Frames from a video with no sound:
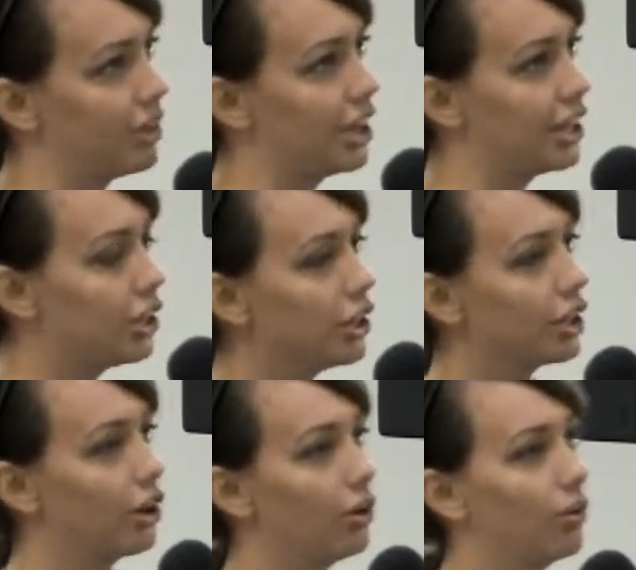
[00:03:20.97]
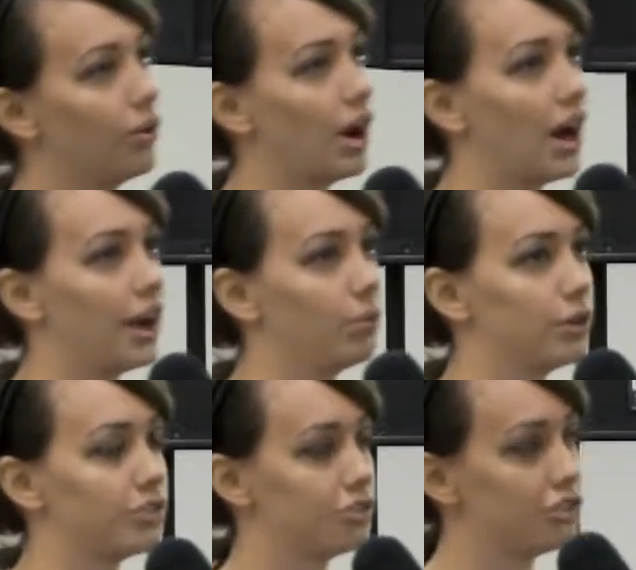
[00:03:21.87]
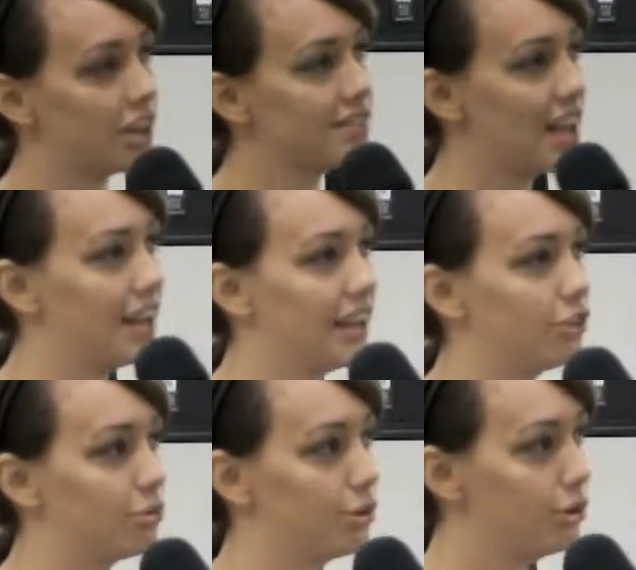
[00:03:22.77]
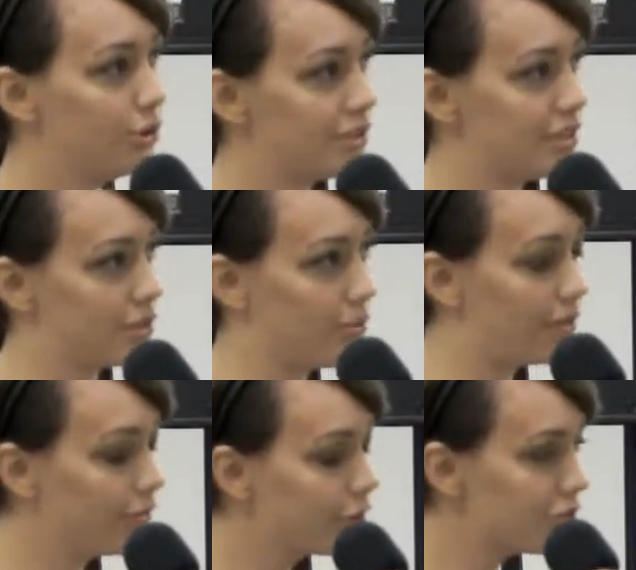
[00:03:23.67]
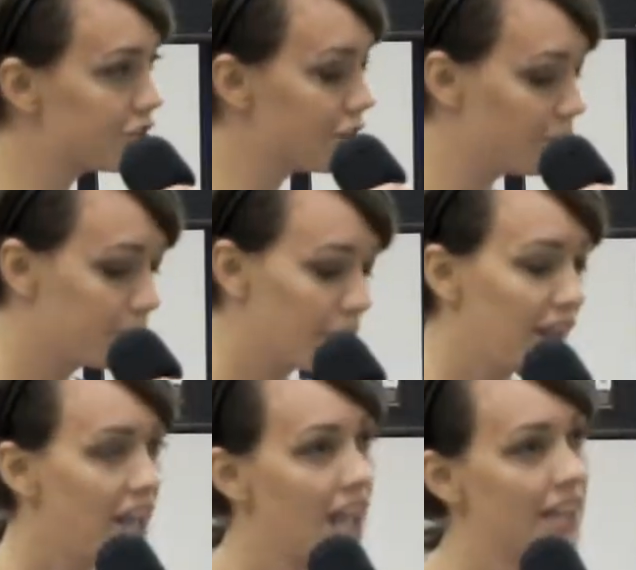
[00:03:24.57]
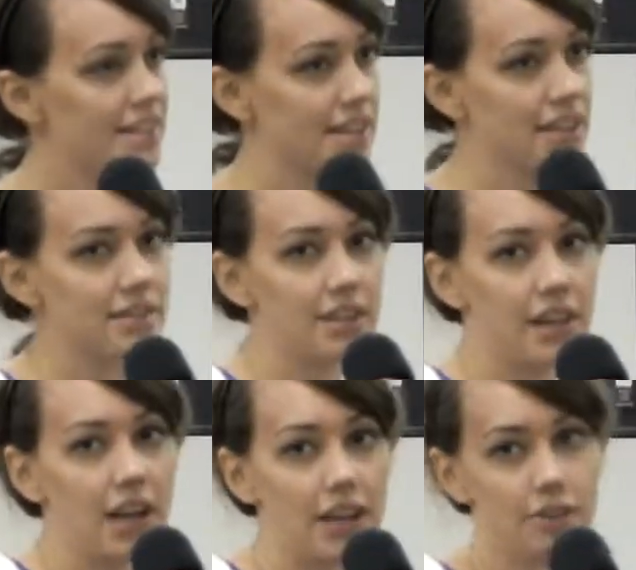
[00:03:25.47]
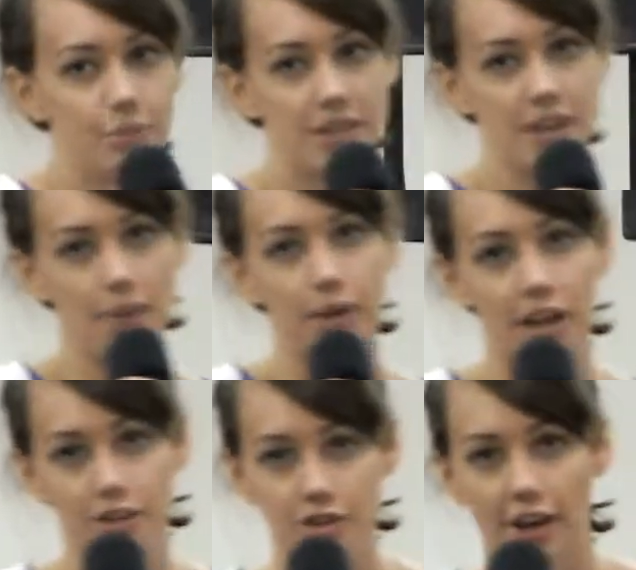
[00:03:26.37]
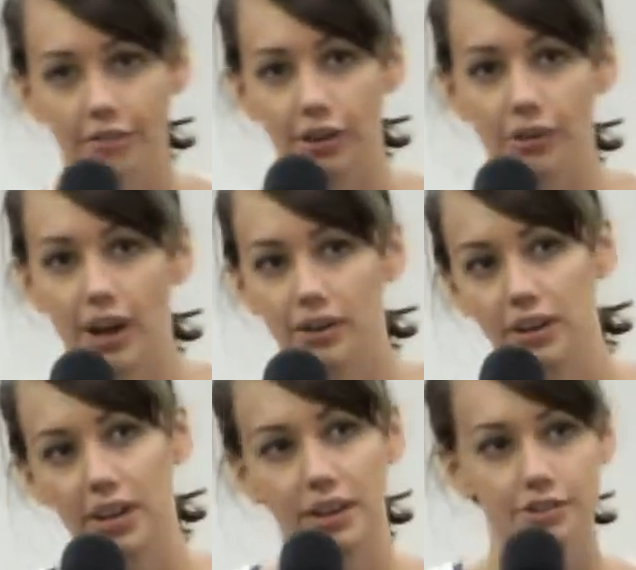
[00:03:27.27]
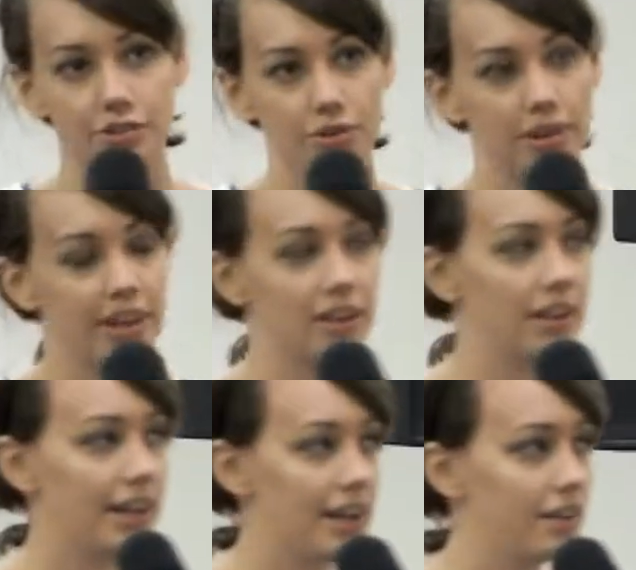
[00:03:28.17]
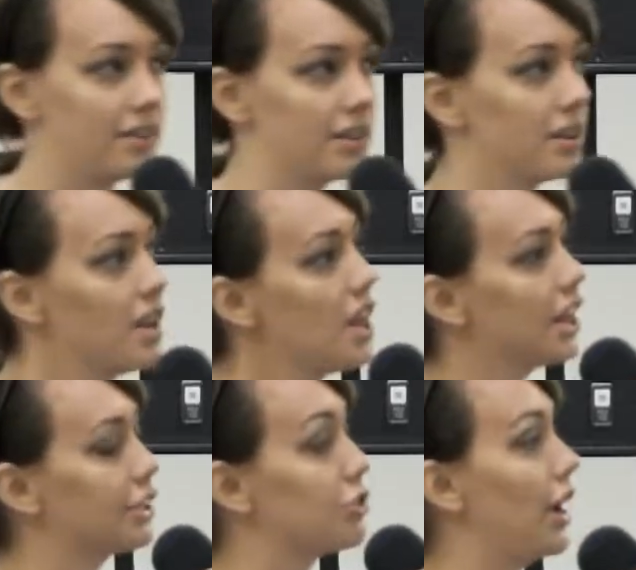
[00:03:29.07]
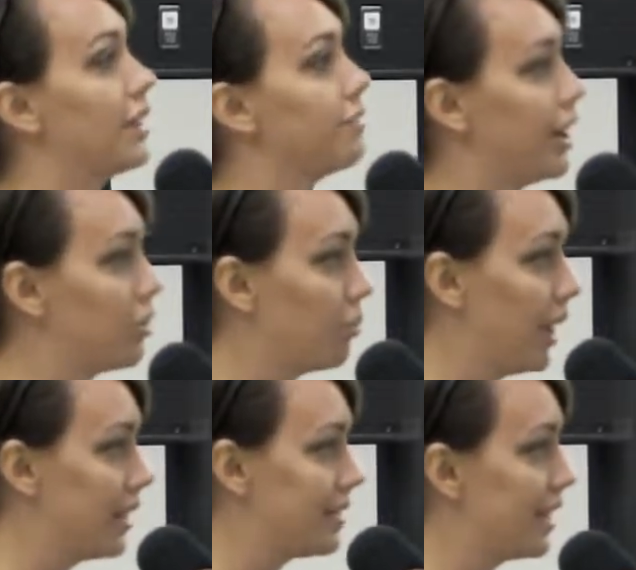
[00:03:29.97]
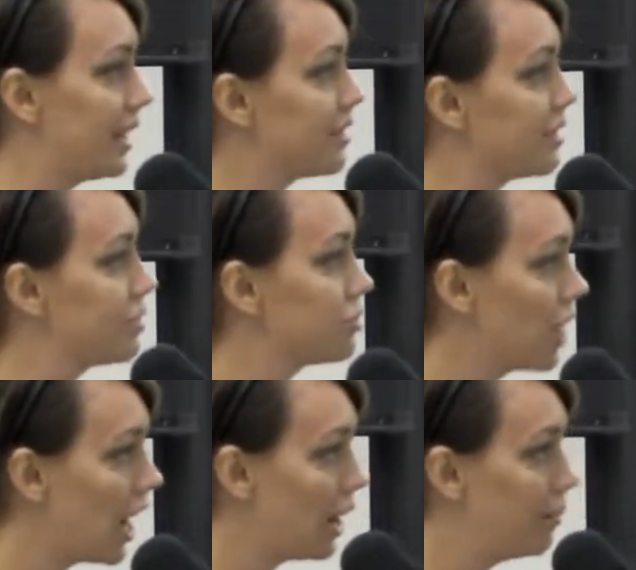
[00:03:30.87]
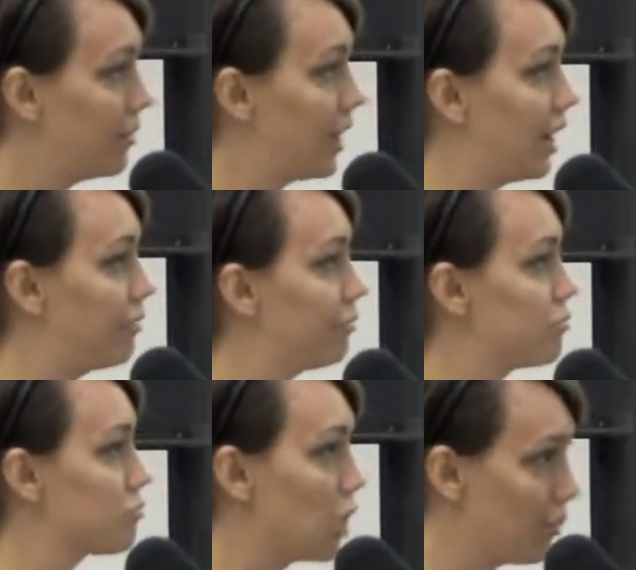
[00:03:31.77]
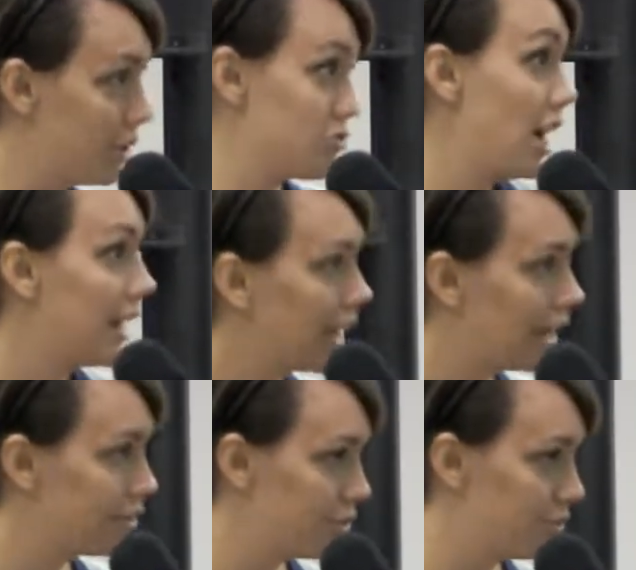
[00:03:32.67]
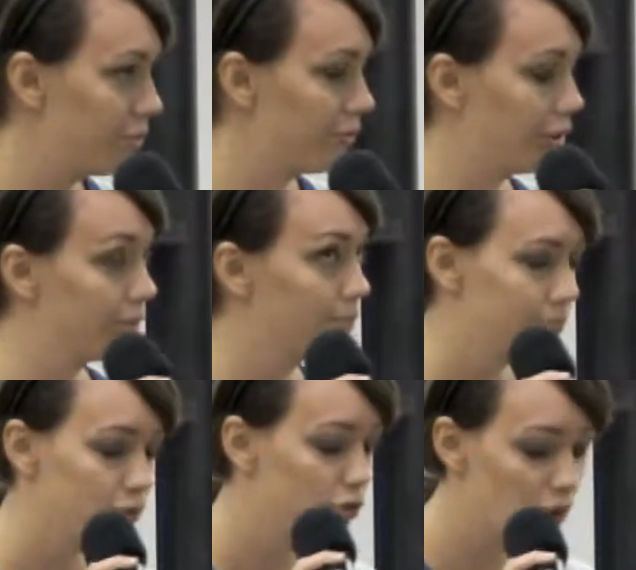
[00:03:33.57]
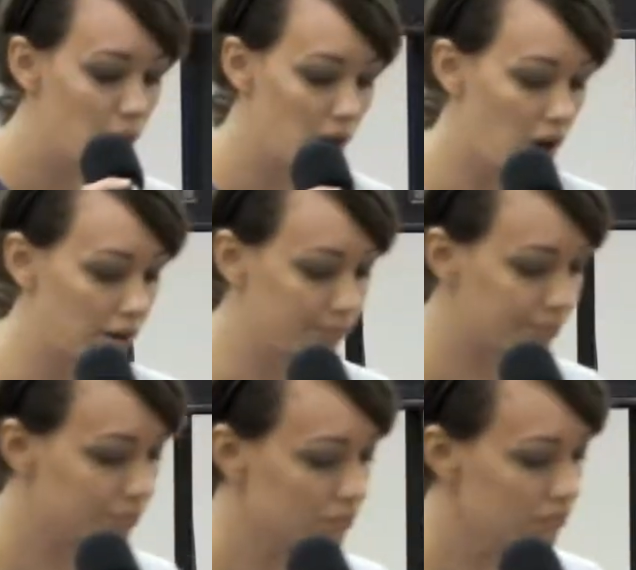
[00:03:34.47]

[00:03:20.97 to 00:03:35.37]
a year ago, I was just heading into a new season. My first year in Tanzania, I spent time kind of traveling around and getting to know the lay of the land and trying to find a way to get to this tribe that I've been trying to get to for so long.